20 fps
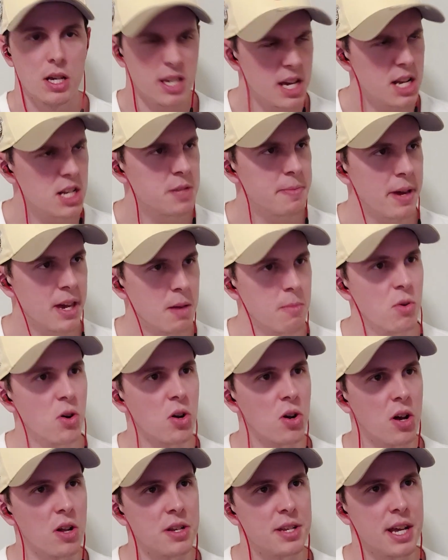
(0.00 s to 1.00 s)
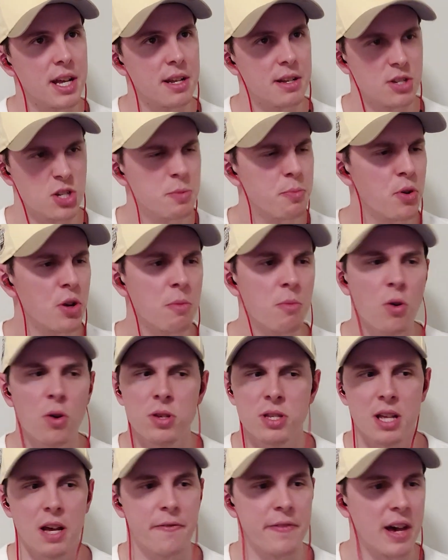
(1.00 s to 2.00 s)
just making more content, just putting more
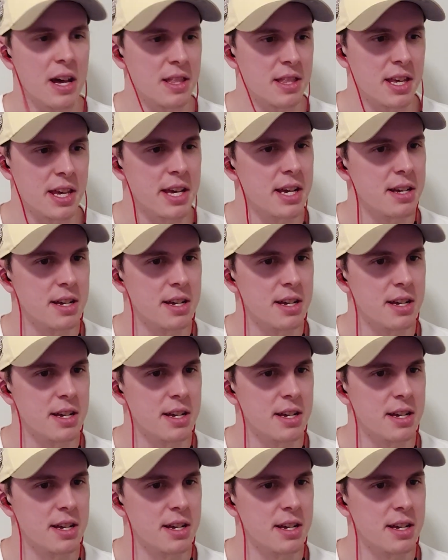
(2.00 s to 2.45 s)
stuff out there,